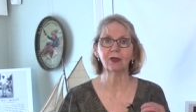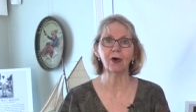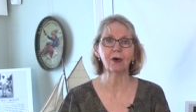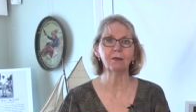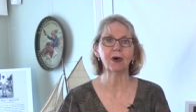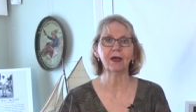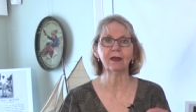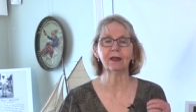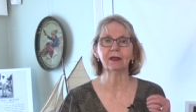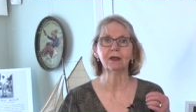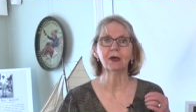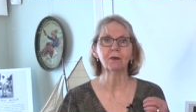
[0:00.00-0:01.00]
law
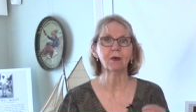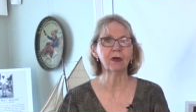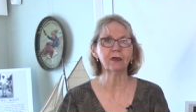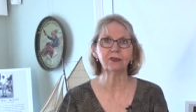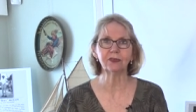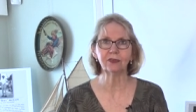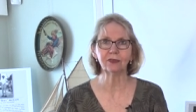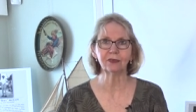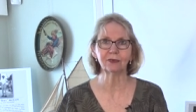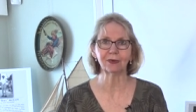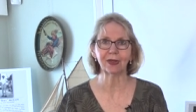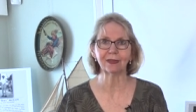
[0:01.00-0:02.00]
abiding, wanted to do
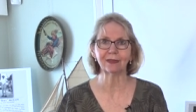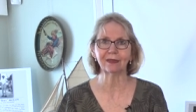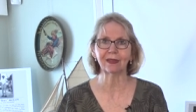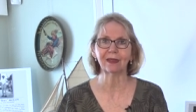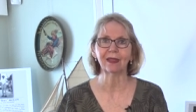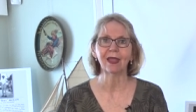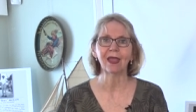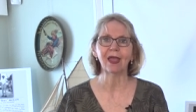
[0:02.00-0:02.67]
the right thing,